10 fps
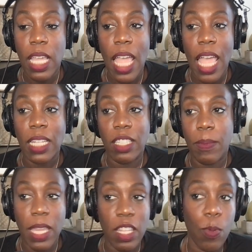And to
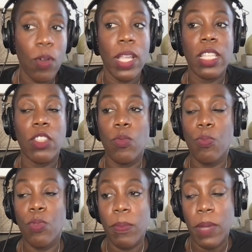Mandi's point, you
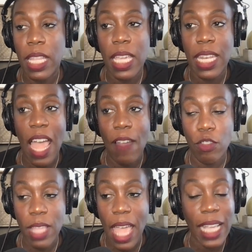put money in after
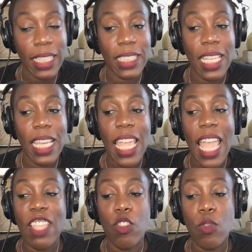tax,
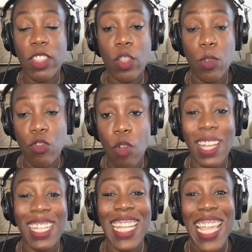and you get to withdraw it
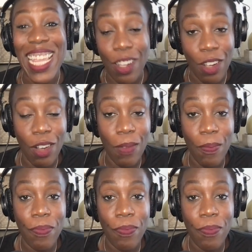later,